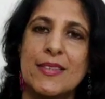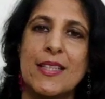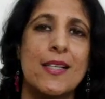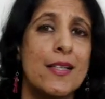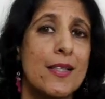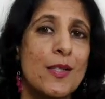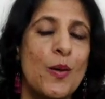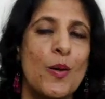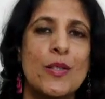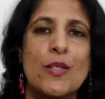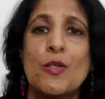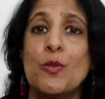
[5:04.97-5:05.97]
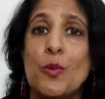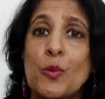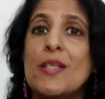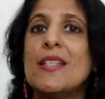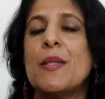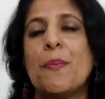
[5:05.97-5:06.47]
The girl got into
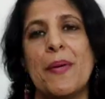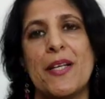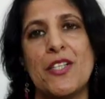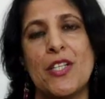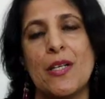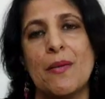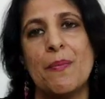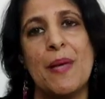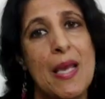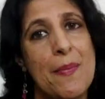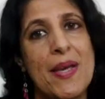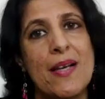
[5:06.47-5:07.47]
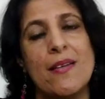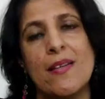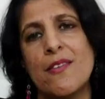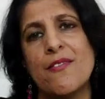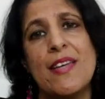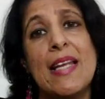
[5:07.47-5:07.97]
total depression, blaming her
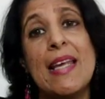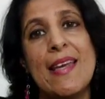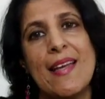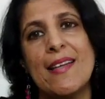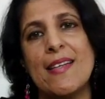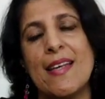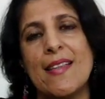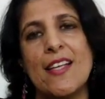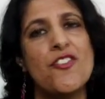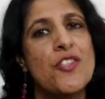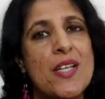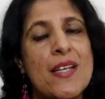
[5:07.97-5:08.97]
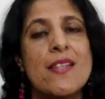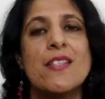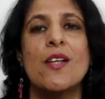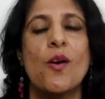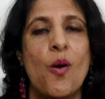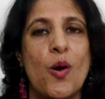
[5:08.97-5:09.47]
and feeling guilty that she is
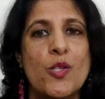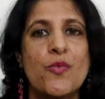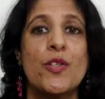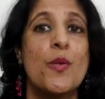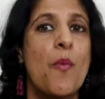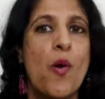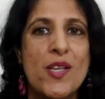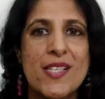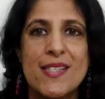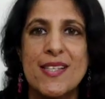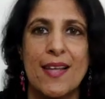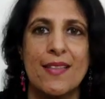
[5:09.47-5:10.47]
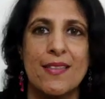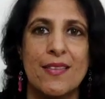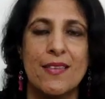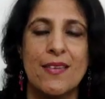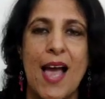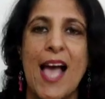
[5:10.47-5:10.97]
the cause for the boy's death
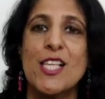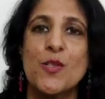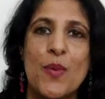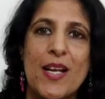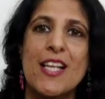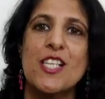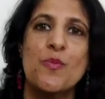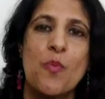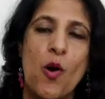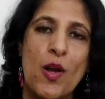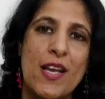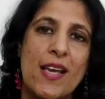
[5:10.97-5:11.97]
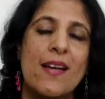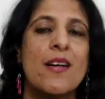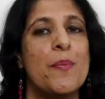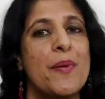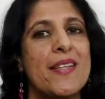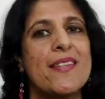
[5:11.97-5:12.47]
as well as spoiling her
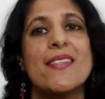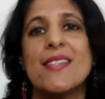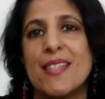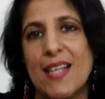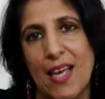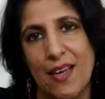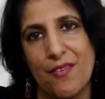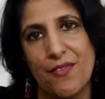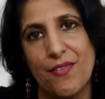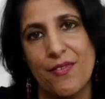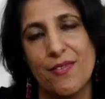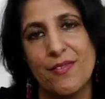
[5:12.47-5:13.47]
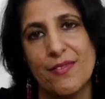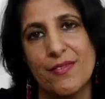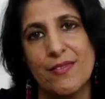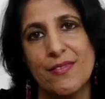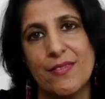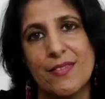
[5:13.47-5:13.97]
brother's life.
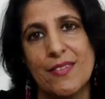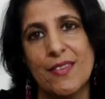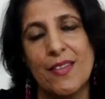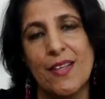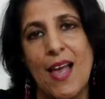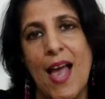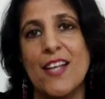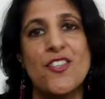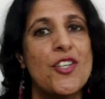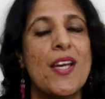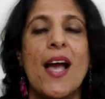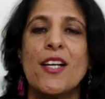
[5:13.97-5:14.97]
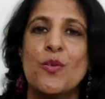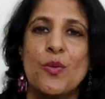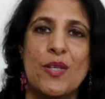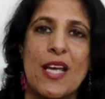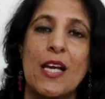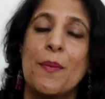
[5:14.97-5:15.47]
And she had to
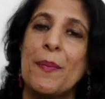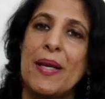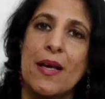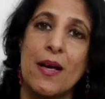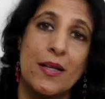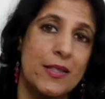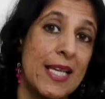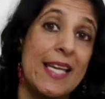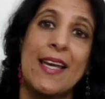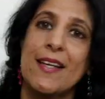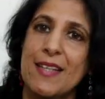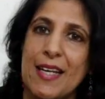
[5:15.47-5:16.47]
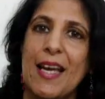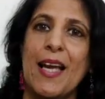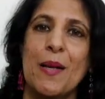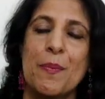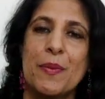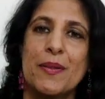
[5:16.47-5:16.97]
take psychiatric
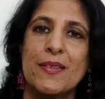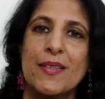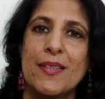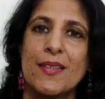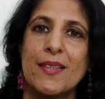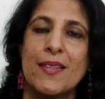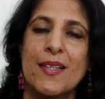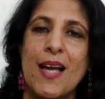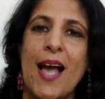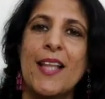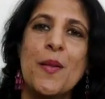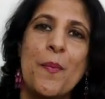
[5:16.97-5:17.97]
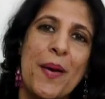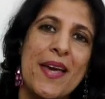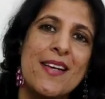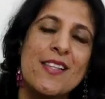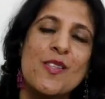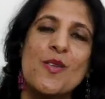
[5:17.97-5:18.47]
help. And the
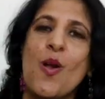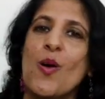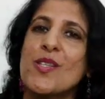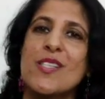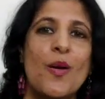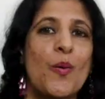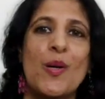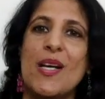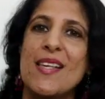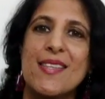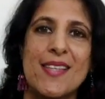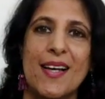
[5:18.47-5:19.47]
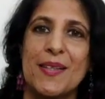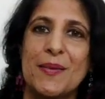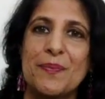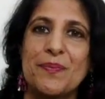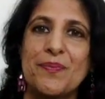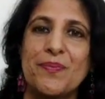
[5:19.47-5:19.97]
parents lost their only son.